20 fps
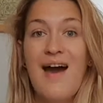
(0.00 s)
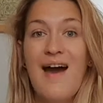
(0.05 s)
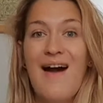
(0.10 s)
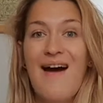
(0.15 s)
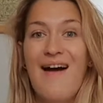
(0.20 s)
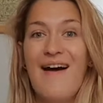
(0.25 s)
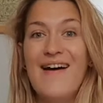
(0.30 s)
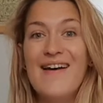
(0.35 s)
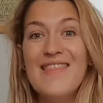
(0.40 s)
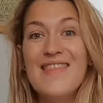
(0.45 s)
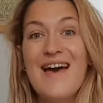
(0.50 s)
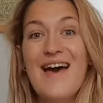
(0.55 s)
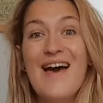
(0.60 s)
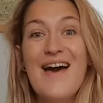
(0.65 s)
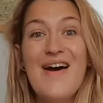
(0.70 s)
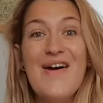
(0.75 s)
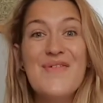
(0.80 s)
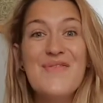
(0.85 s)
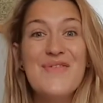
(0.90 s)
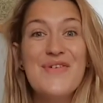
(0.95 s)
Hi
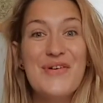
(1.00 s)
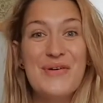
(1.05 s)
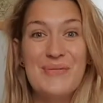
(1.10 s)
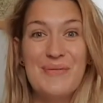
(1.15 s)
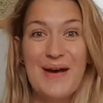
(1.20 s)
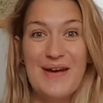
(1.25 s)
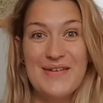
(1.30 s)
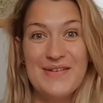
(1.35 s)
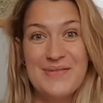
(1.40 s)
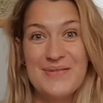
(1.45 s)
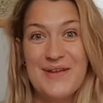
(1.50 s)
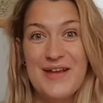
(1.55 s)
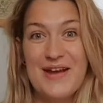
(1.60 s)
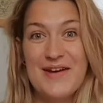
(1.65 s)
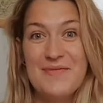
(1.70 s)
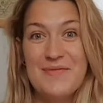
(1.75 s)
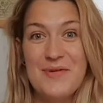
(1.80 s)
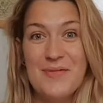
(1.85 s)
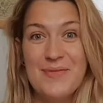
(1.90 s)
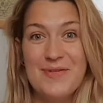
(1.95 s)
there and welcome back to
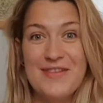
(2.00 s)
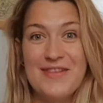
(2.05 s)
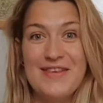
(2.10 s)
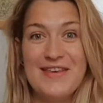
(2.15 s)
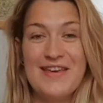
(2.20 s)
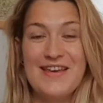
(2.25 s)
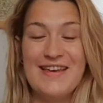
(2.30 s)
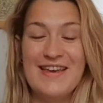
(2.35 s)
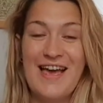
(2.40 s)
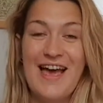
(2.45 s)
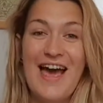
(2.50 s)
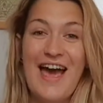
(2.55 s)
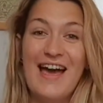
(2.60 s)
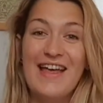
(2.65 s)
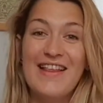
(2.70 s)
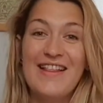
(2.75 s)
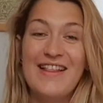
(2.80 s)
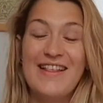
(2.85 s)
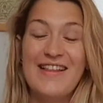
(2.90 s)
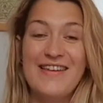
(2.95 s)
Planet Property.
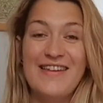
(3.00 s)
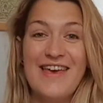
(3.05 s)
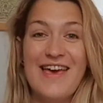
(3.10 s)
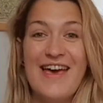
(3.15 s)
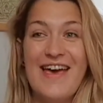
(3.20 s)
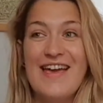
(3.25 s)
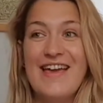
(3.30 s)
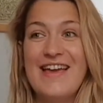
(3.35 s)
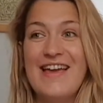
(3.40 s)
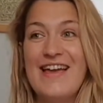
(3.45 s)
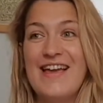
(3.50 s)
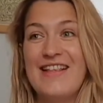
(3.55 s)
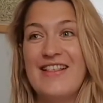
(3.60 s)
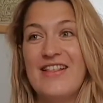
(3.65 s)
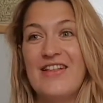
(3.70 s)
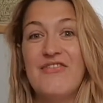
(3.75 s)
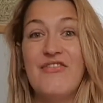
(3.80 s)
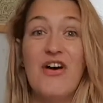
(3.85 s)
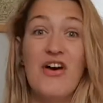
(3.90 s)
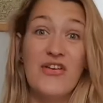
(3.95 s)
Today is the
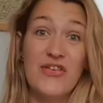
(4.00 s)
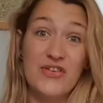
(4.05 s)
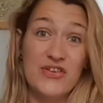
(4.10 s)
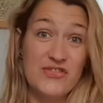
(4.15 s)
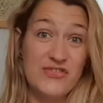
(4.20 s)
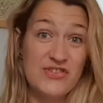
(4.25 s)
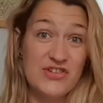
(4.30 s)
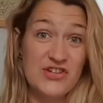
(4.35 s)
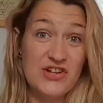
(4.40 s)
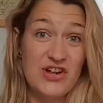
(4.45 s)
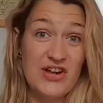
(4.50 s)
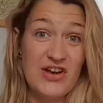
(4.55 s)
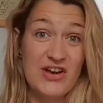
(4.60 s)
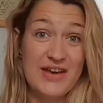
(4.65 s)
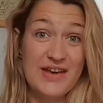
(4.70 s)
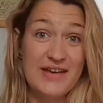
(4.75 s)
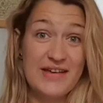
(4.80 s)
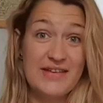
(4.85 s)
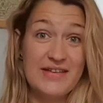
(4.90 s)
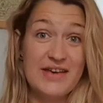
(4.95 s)
1st of
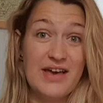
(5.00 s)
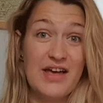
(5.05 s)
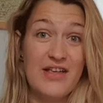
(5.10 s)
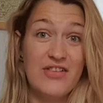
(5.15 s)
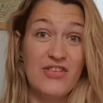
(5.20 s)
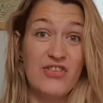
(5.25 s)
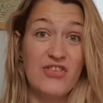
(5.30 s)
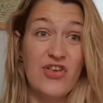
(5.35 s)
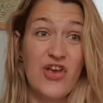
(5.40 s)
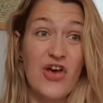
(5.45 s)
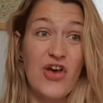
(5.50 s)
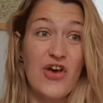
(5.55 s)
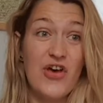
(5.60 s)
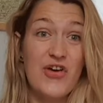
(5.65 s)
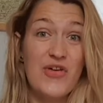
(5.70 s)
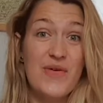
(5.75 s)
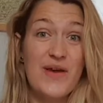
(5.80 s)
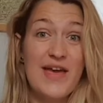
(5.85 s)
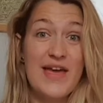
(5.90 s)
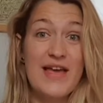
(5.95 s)
July,
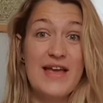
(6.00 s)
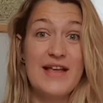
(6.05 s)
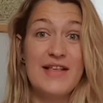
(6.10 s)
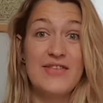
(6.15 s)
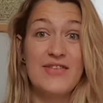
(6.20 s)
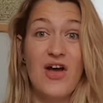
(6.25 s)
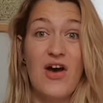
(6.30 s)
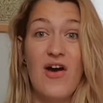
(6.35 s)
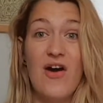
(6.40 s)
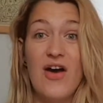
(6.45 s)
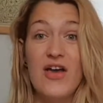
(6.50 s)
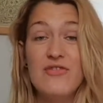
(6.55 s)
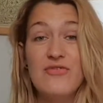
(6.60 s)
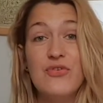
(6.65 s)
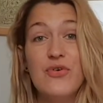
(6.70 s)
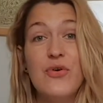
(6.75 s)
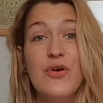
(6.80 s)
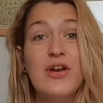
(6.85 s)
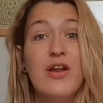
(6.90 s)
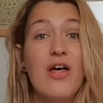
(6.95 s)
so it is time
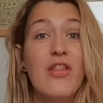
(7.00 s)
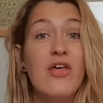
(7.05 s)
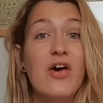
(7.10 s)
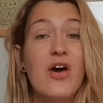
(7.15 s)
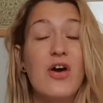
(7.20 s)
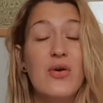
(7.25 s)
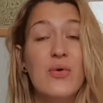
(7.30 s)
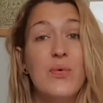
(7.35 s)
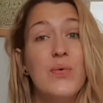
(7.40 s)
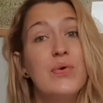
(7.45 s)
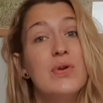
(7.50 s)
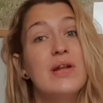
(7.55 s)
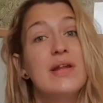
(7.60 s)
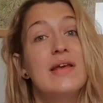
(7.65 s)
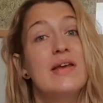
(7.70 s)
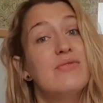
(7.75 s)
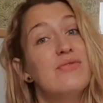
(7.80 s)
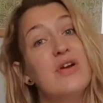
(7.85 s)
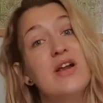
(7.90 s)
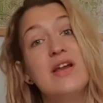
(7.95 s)
for another
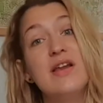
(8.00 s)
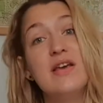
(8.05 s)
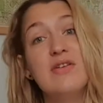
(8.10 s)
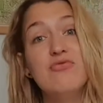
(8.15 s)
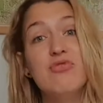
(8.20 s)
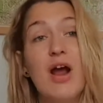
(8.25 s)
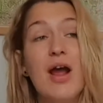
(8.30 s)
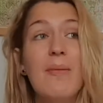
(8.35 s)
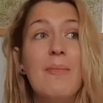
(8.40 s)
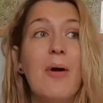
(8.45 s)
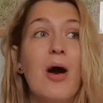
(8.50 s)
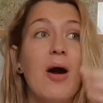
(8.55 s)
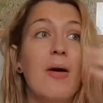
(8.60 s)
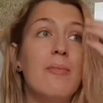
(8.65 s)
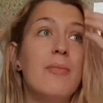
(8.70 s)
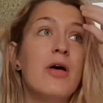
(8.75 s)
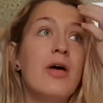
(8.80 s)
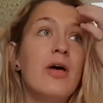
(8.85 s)
quarterly reading wrap up.